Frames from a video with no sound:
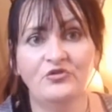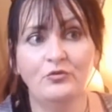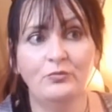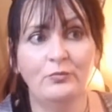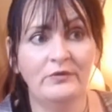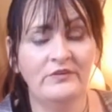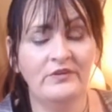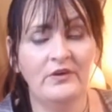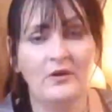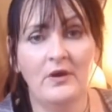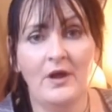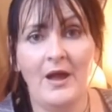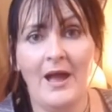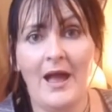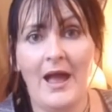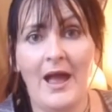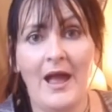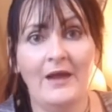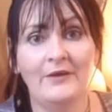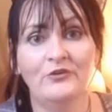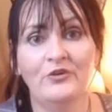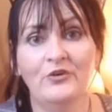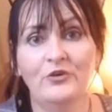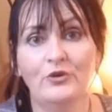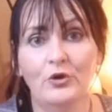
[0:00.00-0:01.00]
Jupiter,
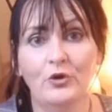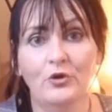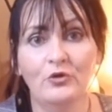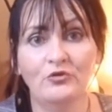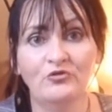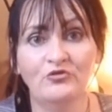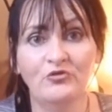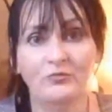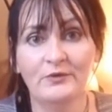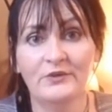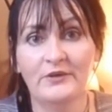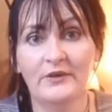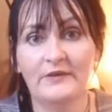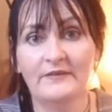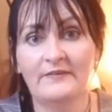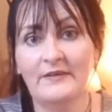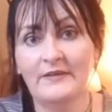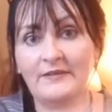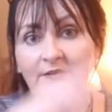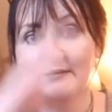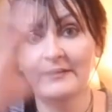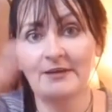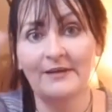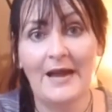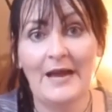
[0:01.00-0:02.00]
I, don't know, Jupiter
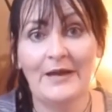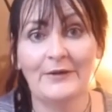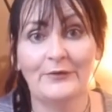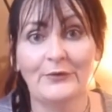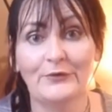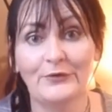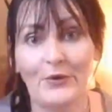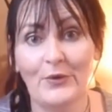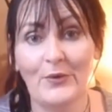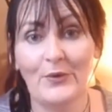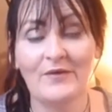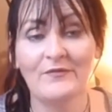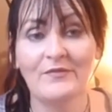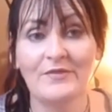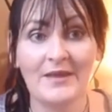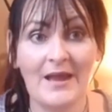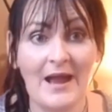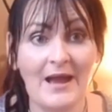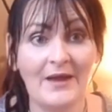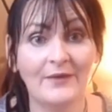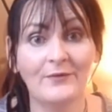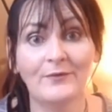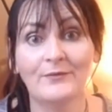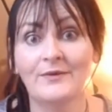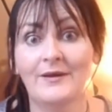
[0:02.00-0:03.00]
ascending, I don't know,
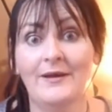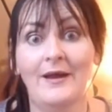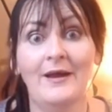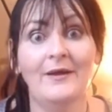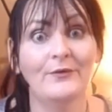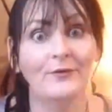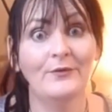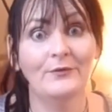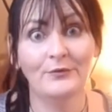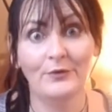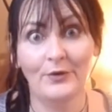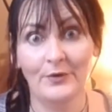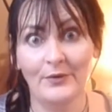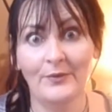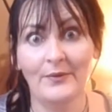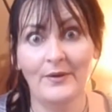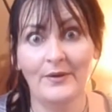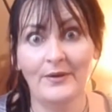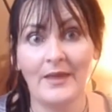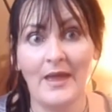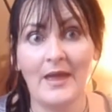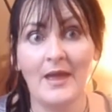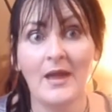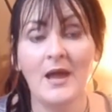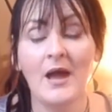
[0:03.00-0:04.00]
everything, I don't, I don't know,
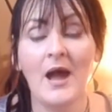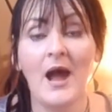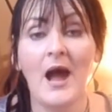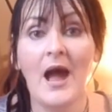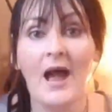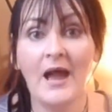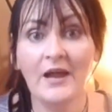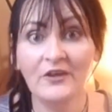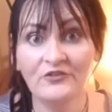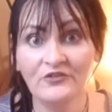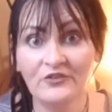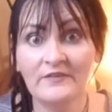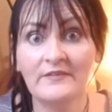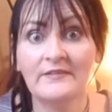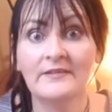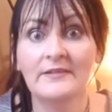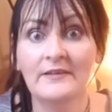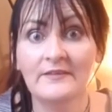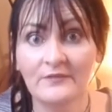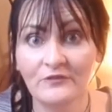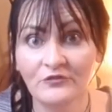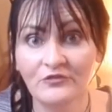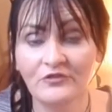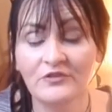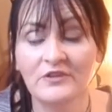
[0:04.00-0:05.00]
okay. I
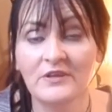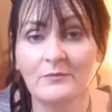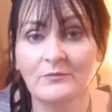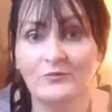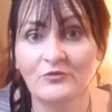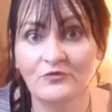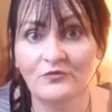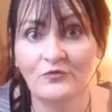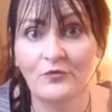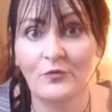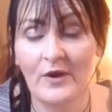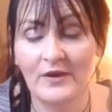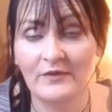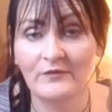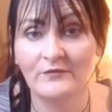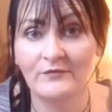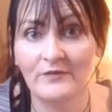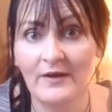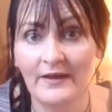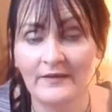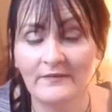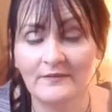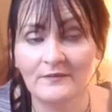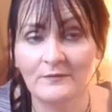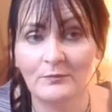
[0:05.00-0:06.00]
just listen to them for
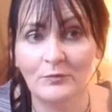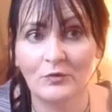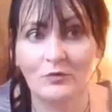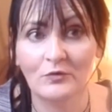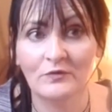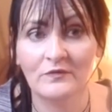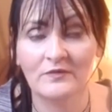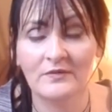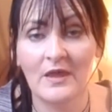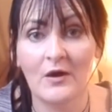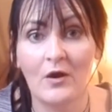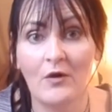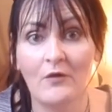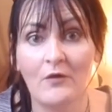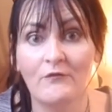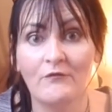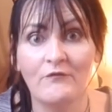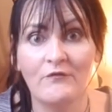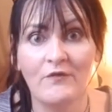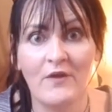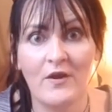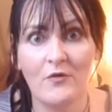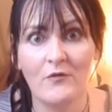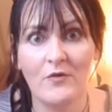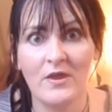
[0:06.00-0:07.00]
advice because they are
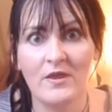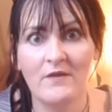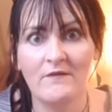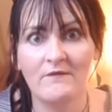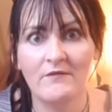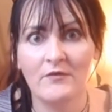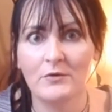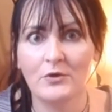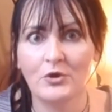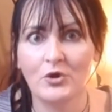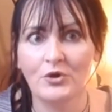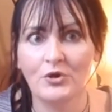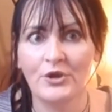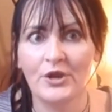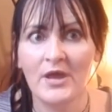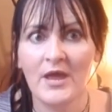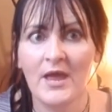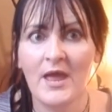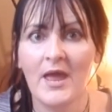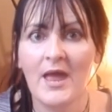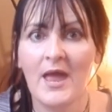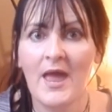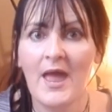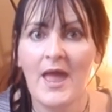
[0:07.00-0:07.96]
very, very good.